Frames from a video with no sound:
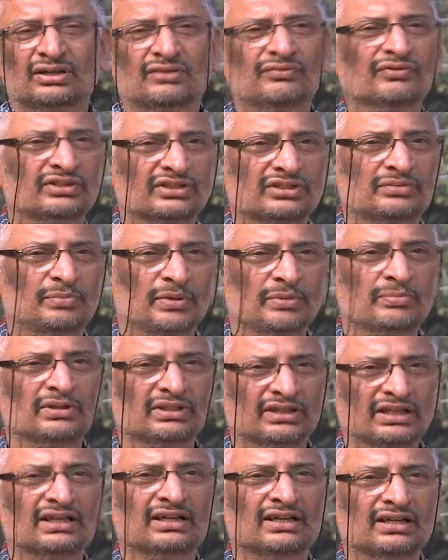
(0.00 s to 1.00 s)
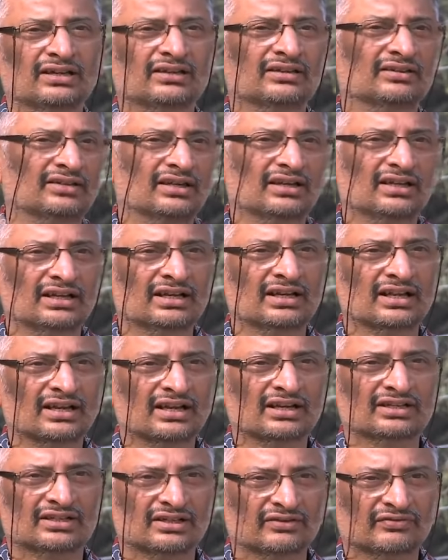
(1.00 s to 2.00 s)
which people think as
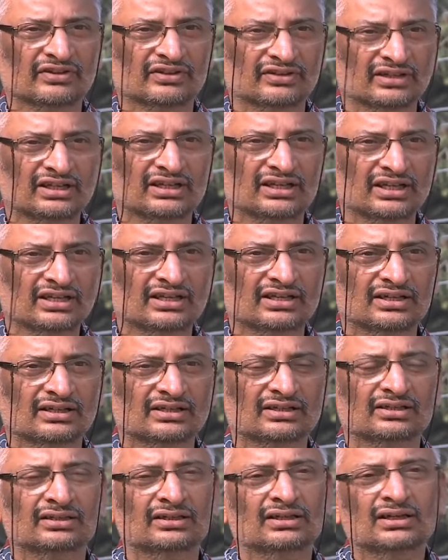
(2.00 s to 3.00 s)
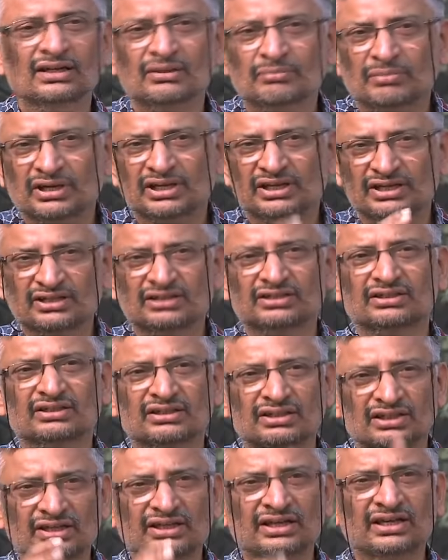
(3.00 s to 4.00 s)
international facility but here
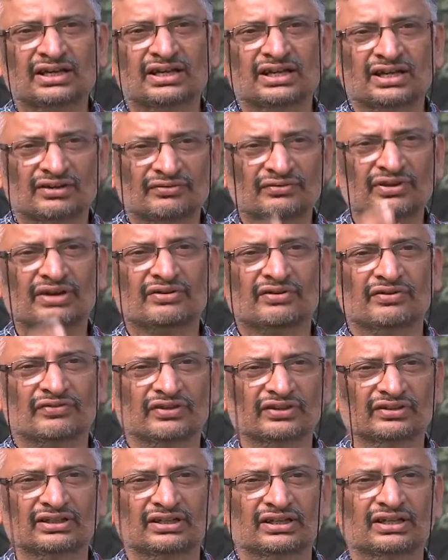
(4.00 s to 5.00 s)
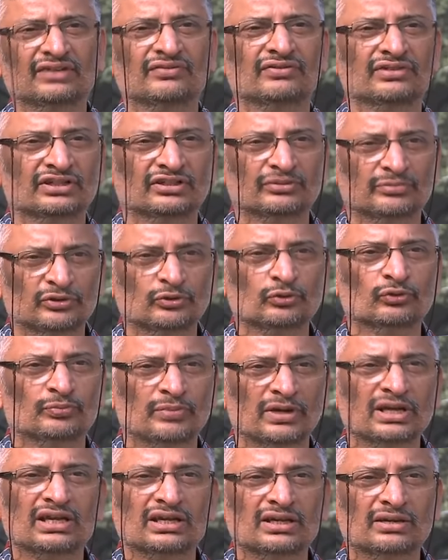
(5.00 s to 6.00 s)
in India, we have a facility which is used
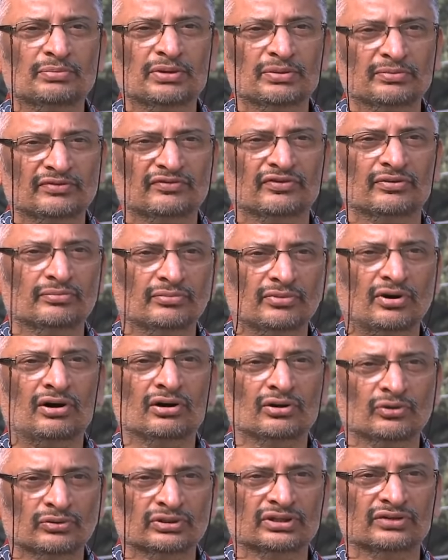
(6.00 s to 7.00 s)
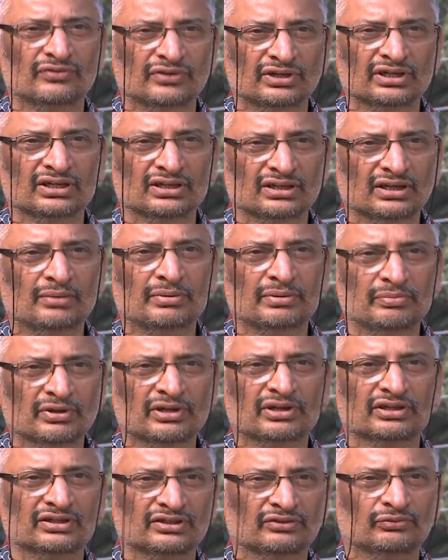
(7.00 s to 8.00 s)
by uh, people from all over the world. I mean,
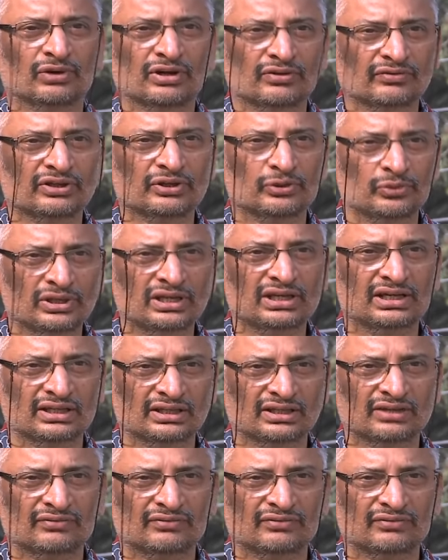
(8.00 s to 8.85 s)
because it's one of the unique in